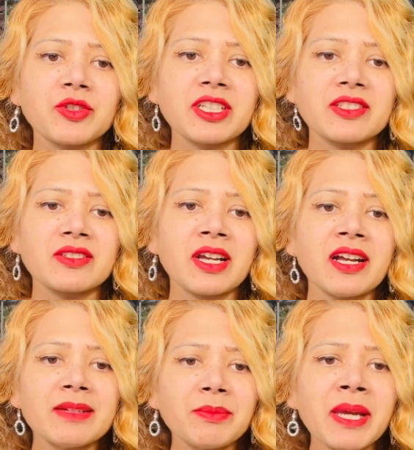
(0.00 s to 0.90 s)
So this,
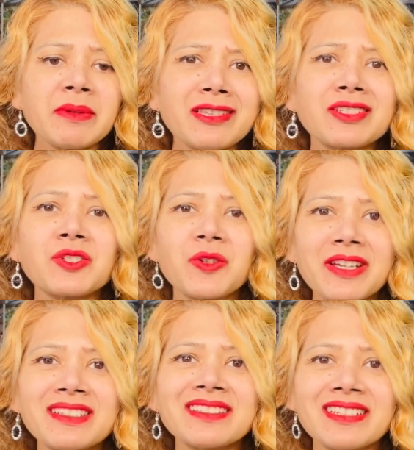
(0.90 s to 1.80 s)
maybe this show
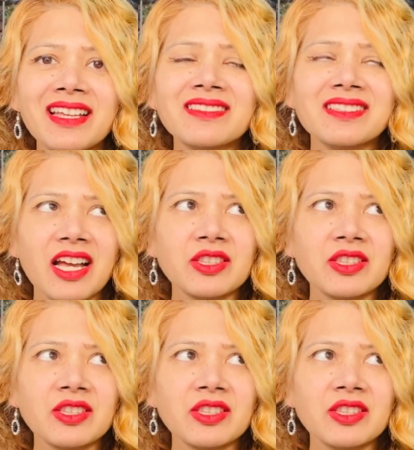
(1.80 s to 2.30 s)
isn't as